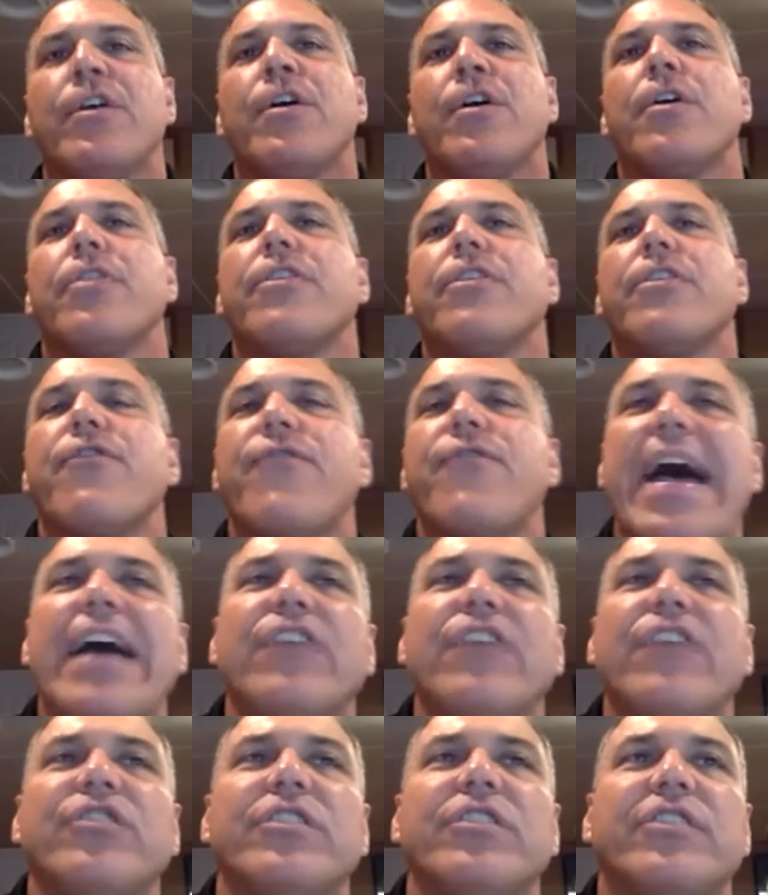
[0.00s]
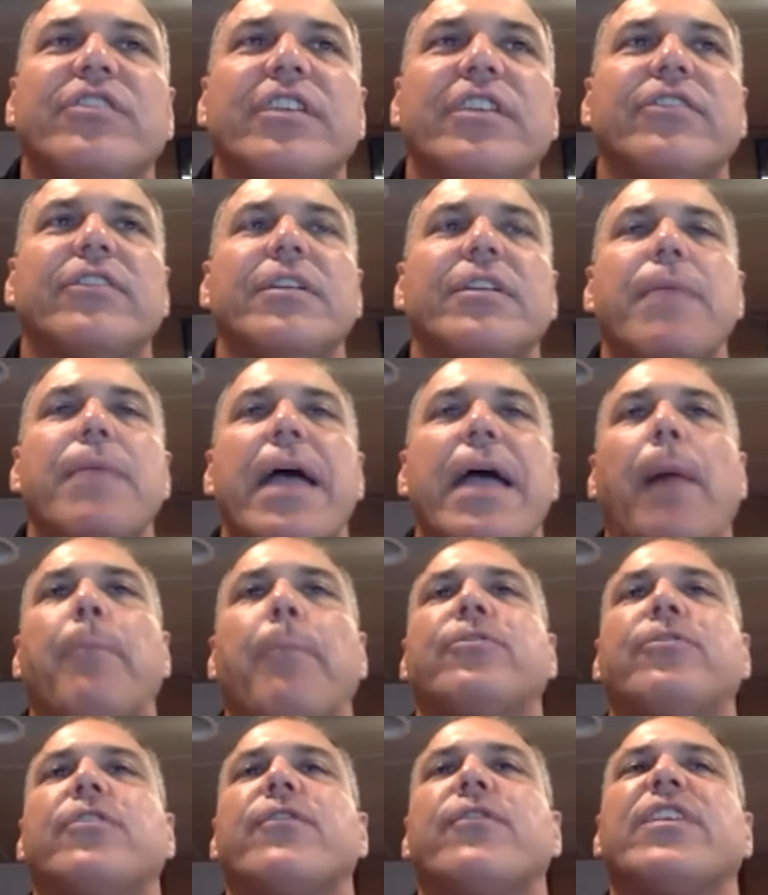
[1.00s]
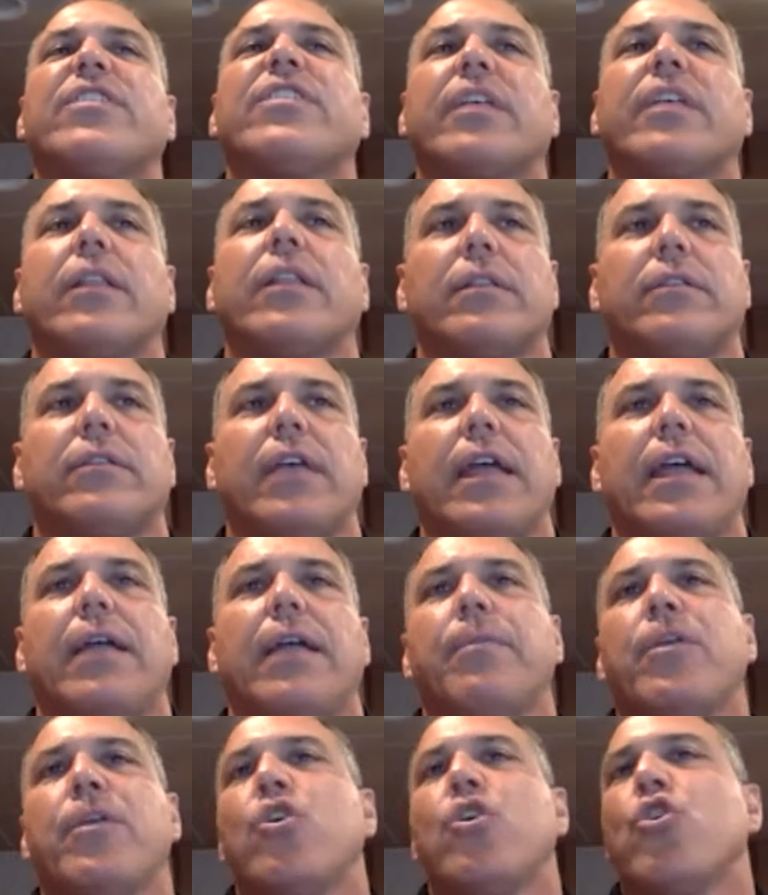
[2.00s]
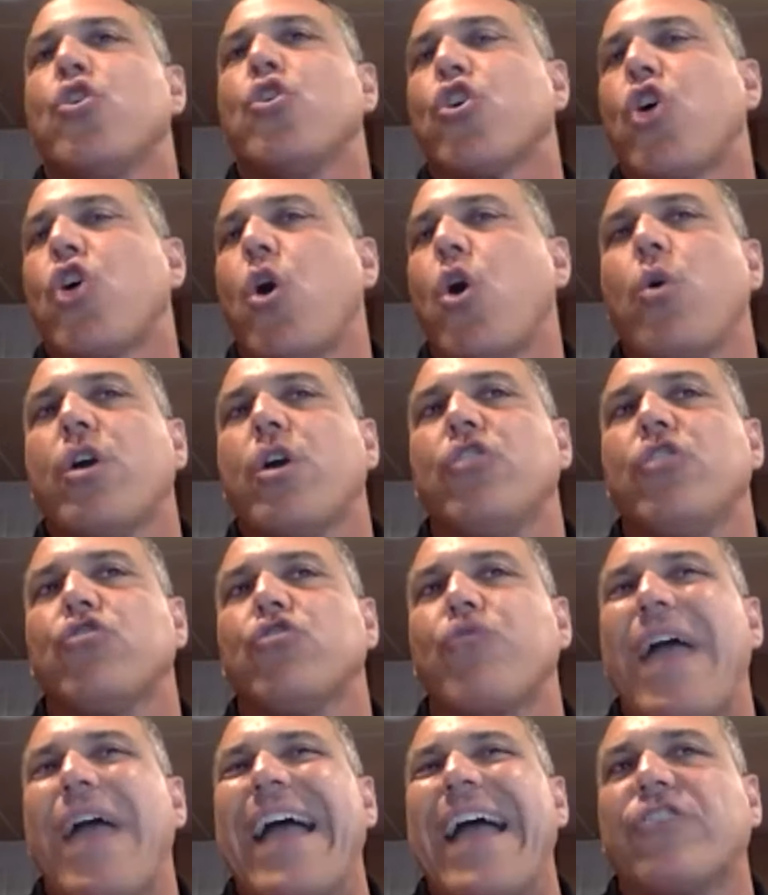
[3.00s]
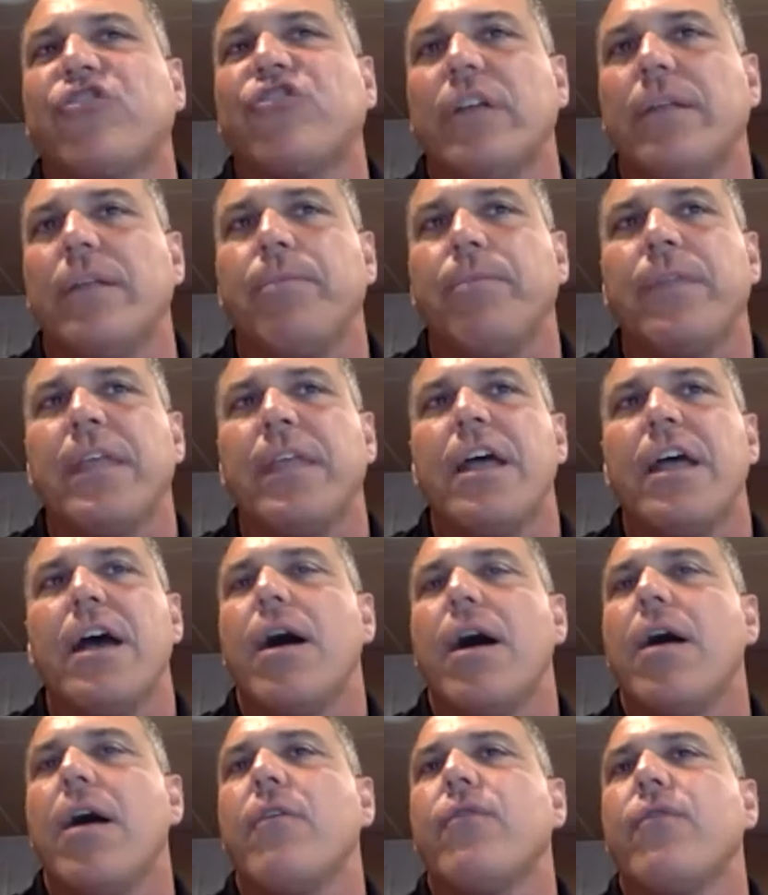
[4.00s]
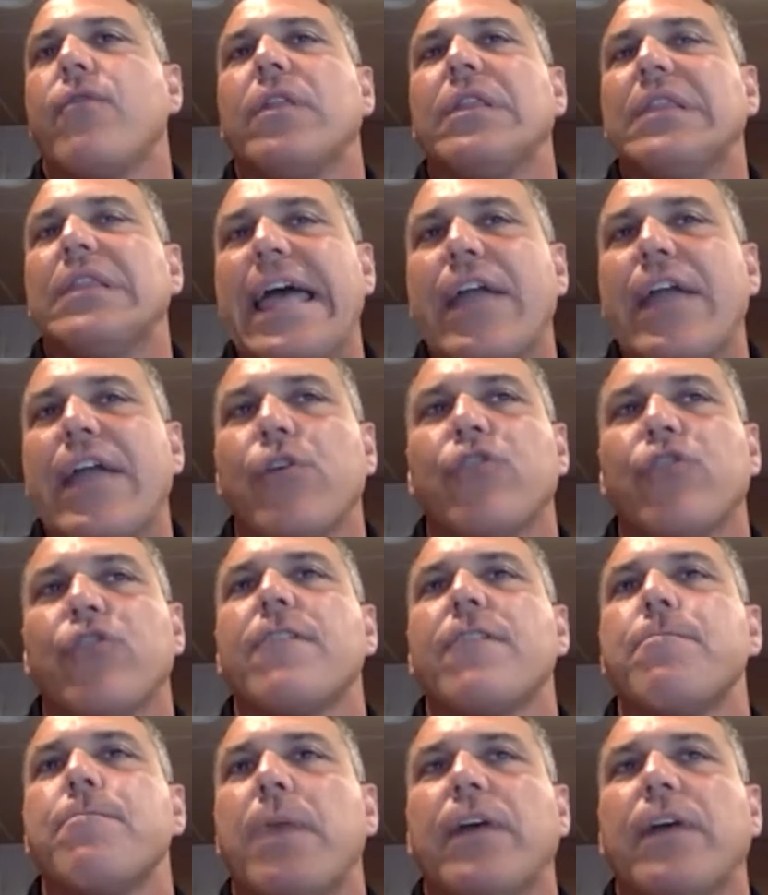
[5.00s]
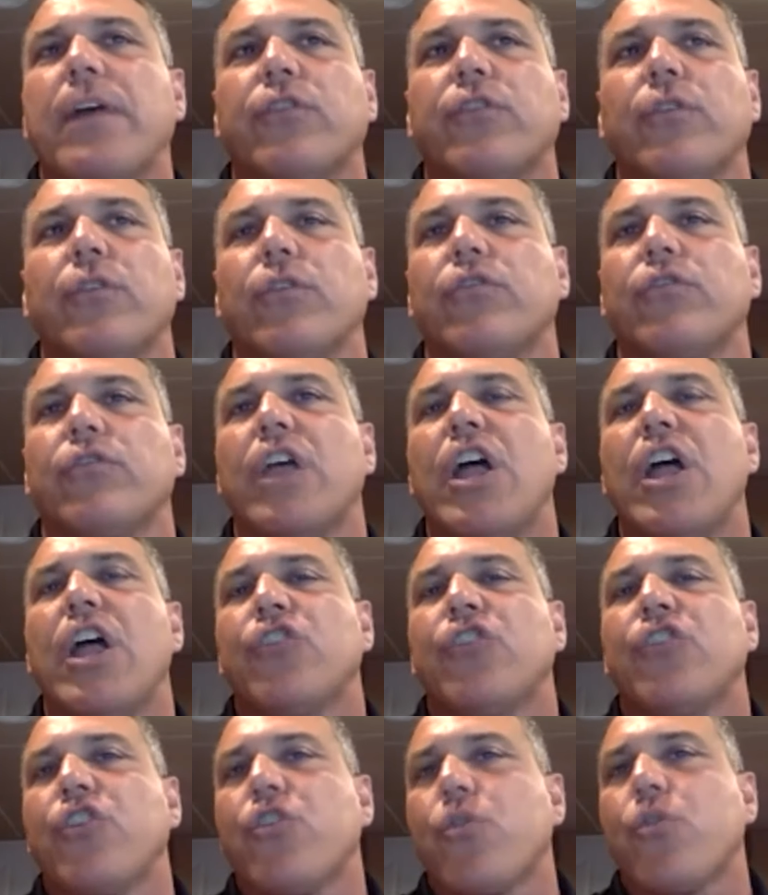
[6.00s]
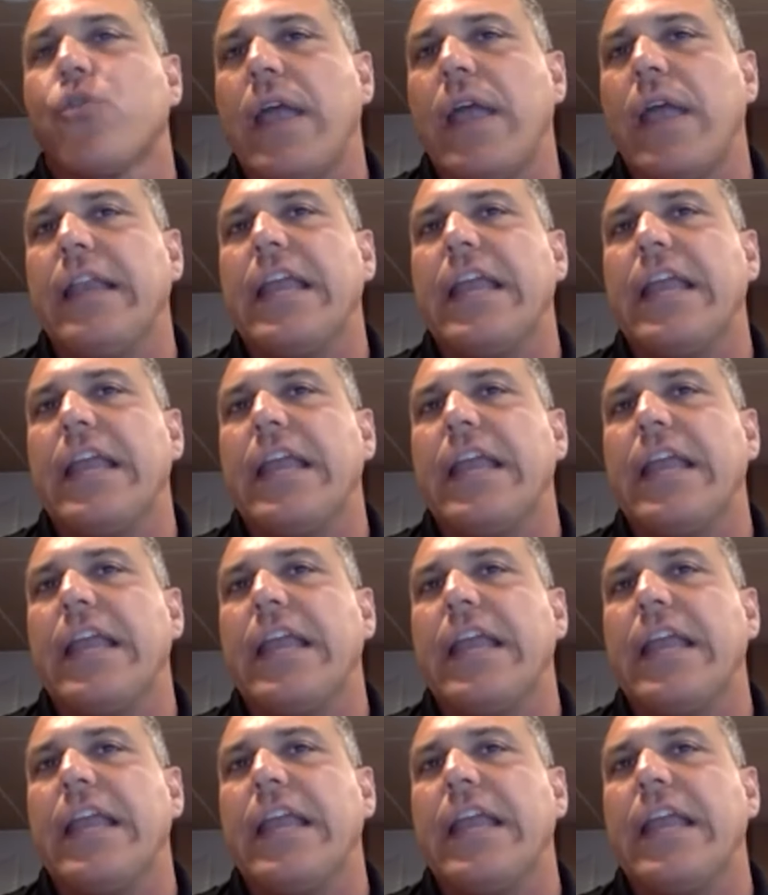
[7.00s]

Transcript: The fascia system helps to facilitate co-contraction of layers of muscles to create